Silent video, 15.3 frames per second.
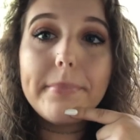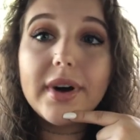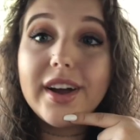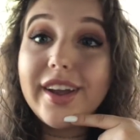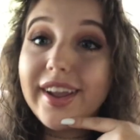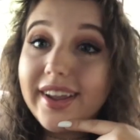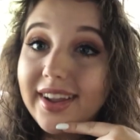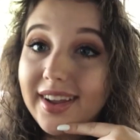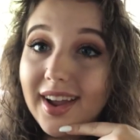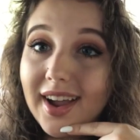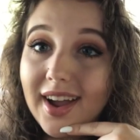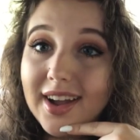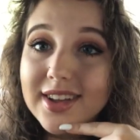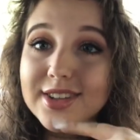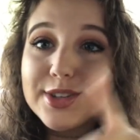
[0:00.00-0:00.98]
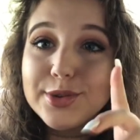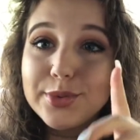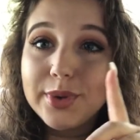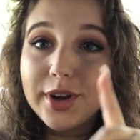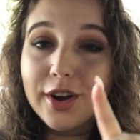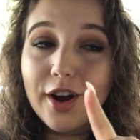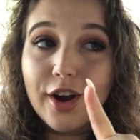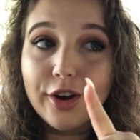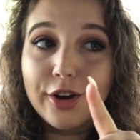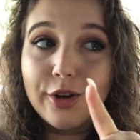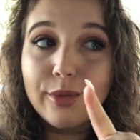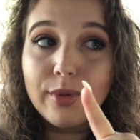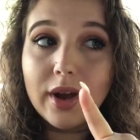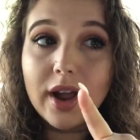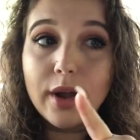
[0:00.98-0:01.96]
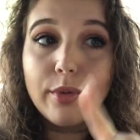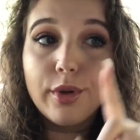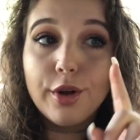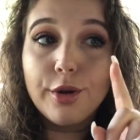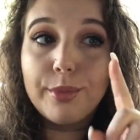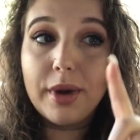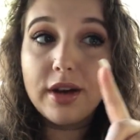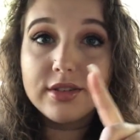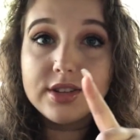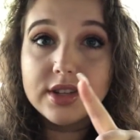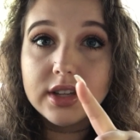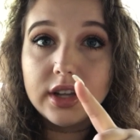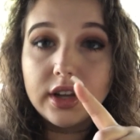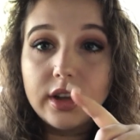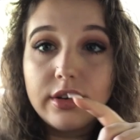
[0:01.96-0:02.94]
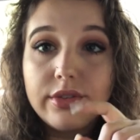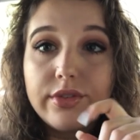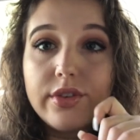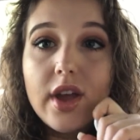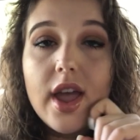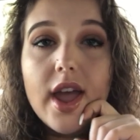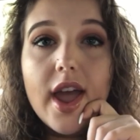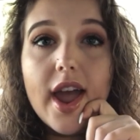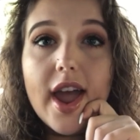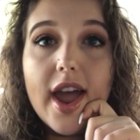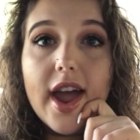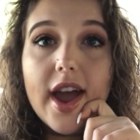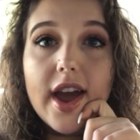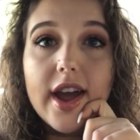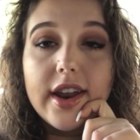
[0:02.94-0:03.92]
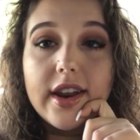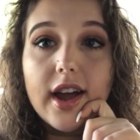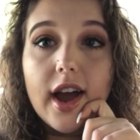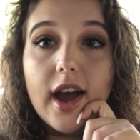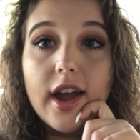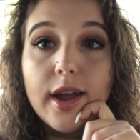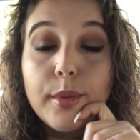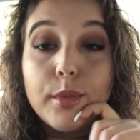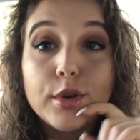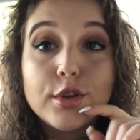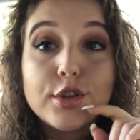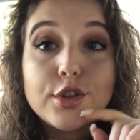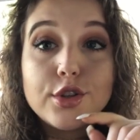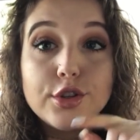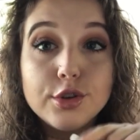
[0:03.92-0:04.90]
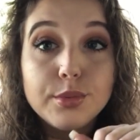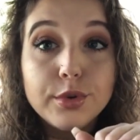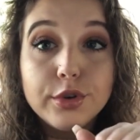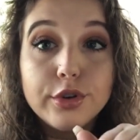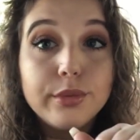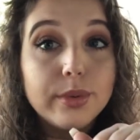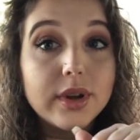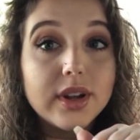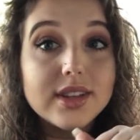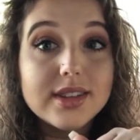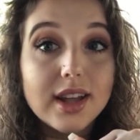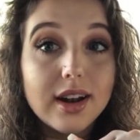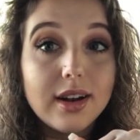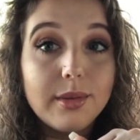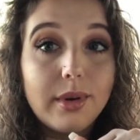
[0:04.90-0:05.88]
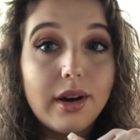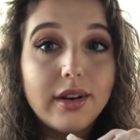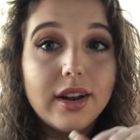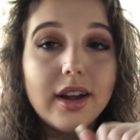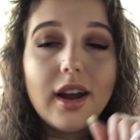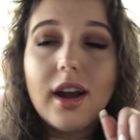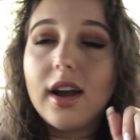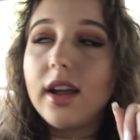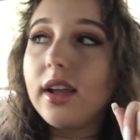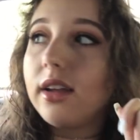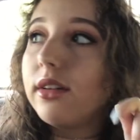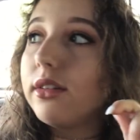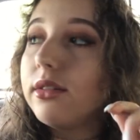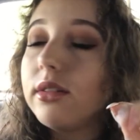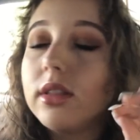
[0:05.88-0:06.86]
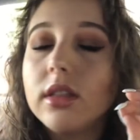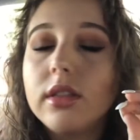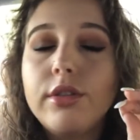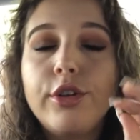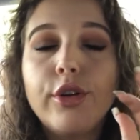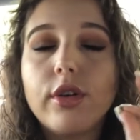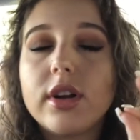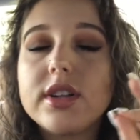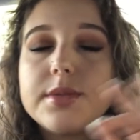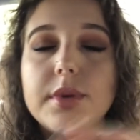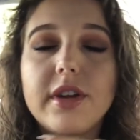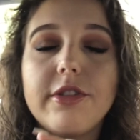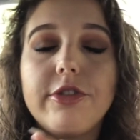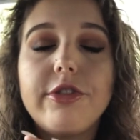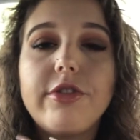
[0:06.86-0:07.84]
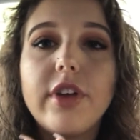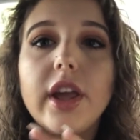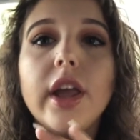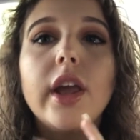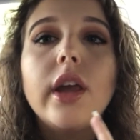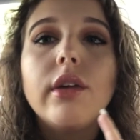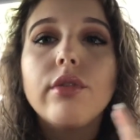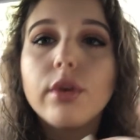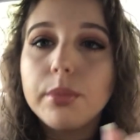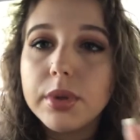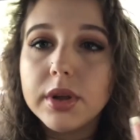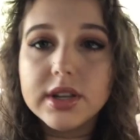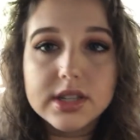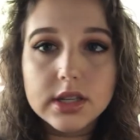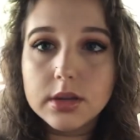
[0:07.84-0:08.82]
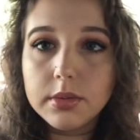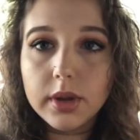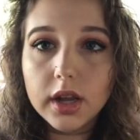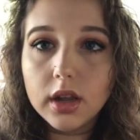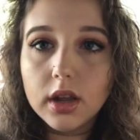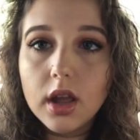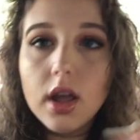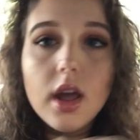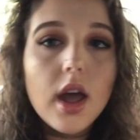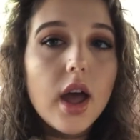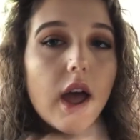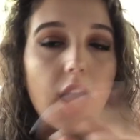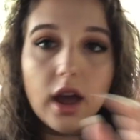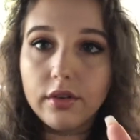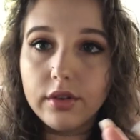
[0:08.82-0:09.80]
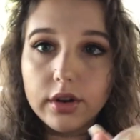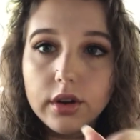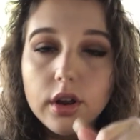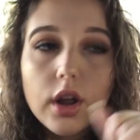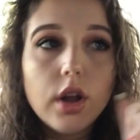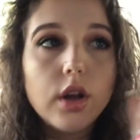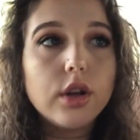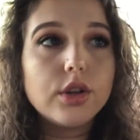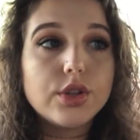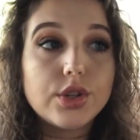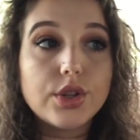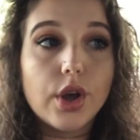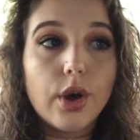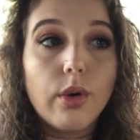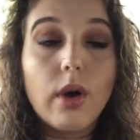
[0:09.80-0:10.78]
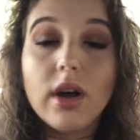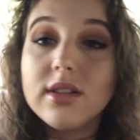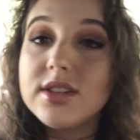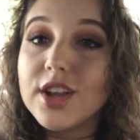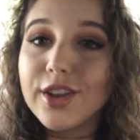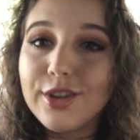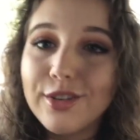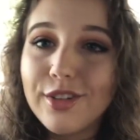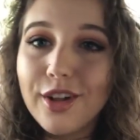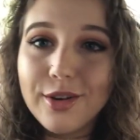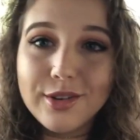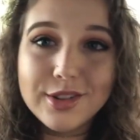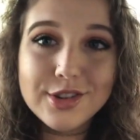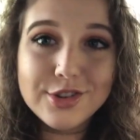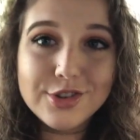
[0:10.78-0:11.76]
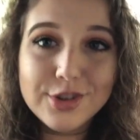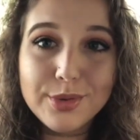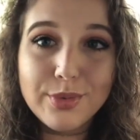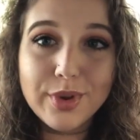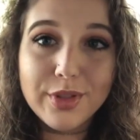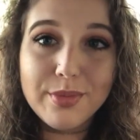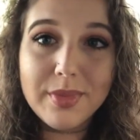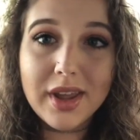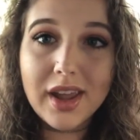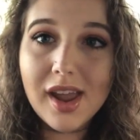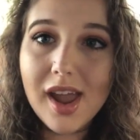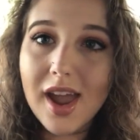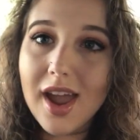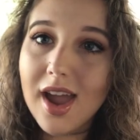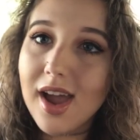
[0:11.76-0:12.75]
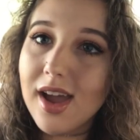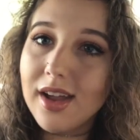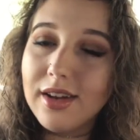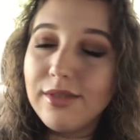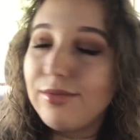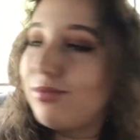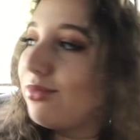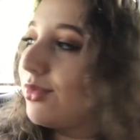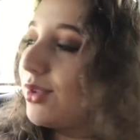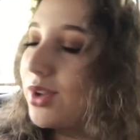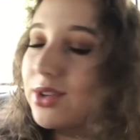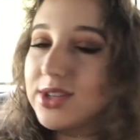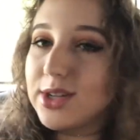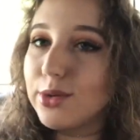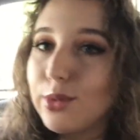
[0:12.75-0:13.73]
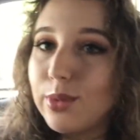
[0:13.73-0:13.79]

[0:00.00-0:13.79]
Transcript: But yes, we are on our way. We're about to leave. And I'm super duper excited about it. I, New York is my favorite place to be ever. So I'll take you along with the trip with me and we'll see